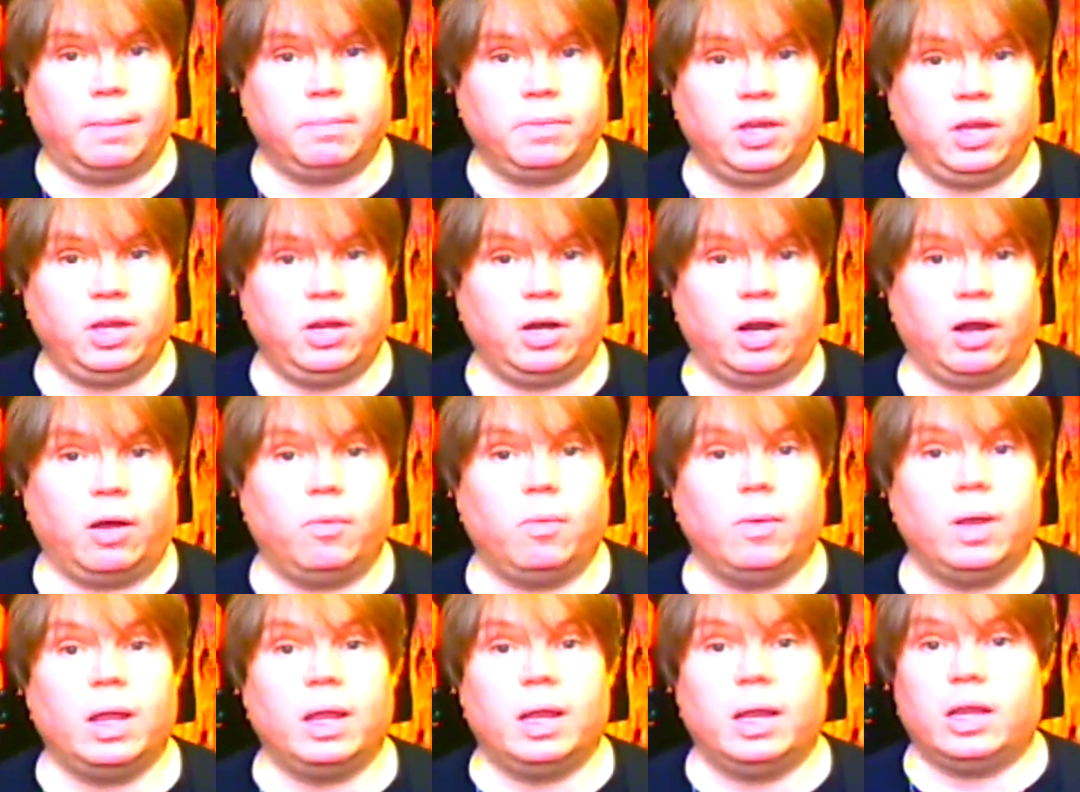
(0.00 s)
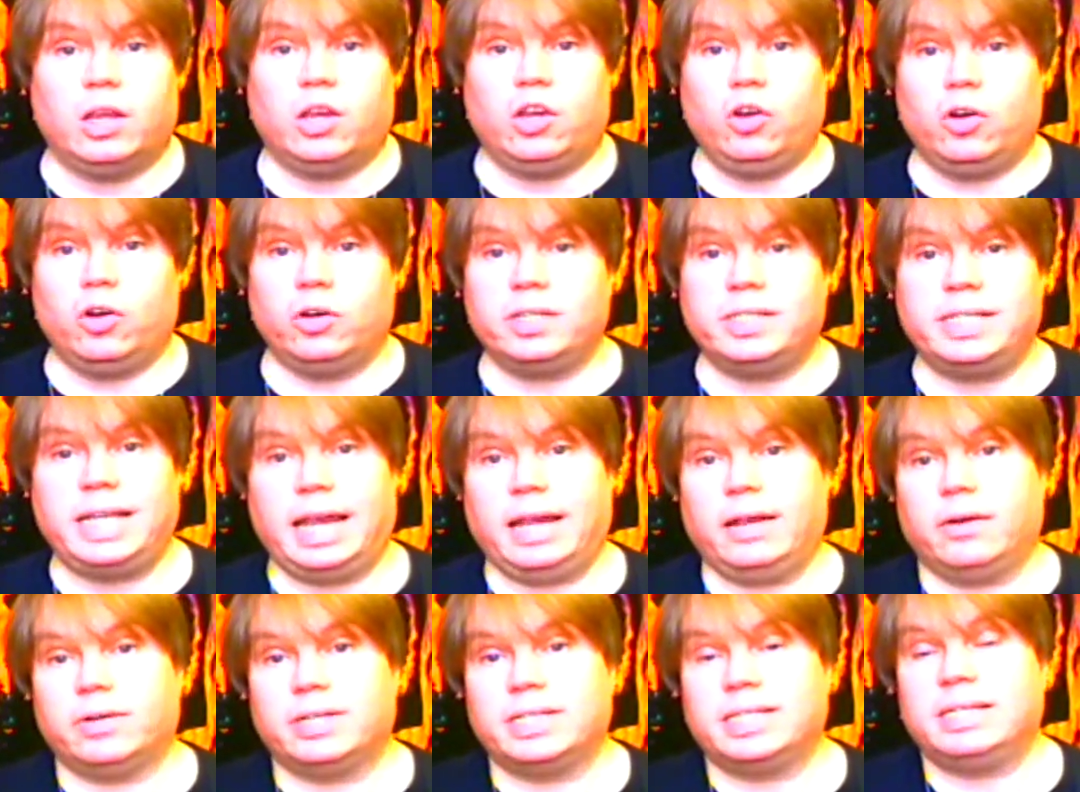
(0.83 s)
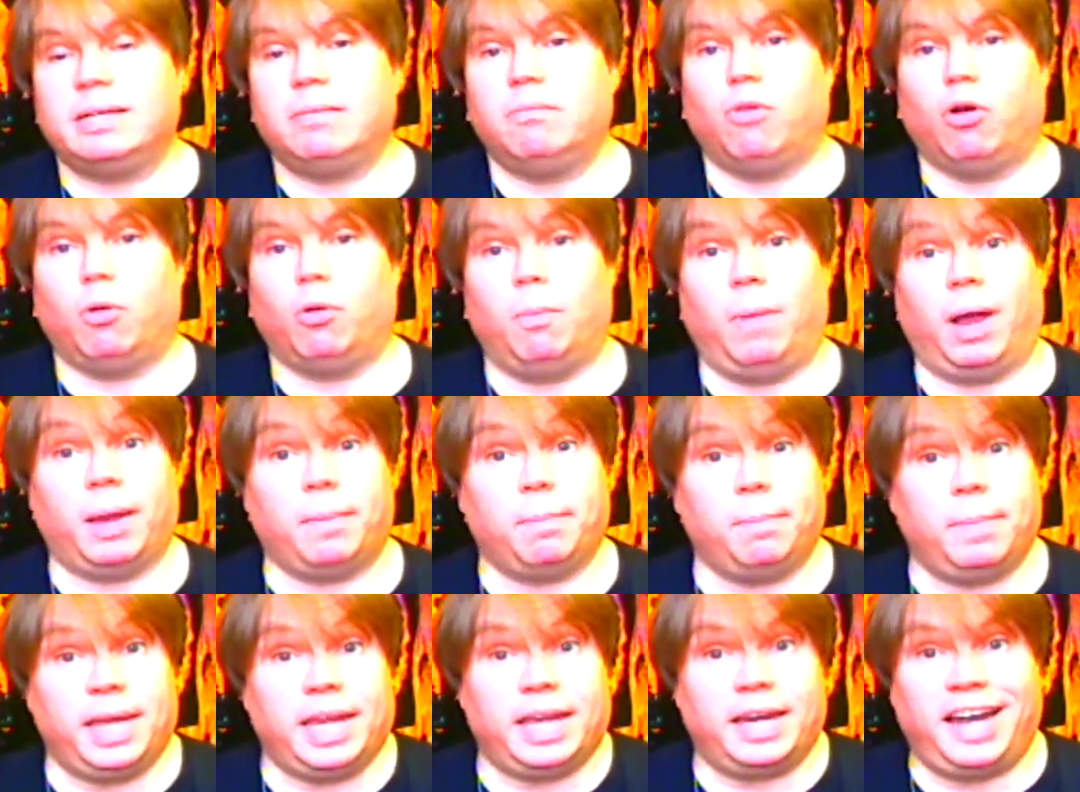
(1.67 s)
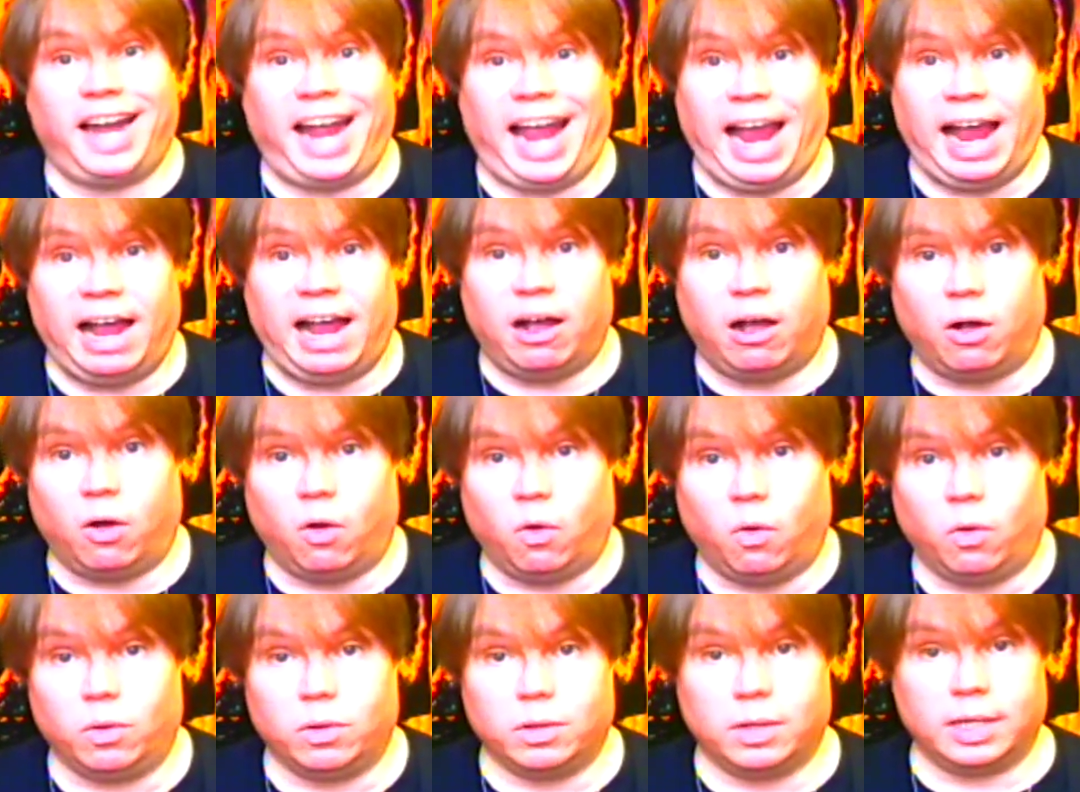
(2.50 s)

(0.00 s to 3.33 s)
You know, your sacred symbol might be an owl.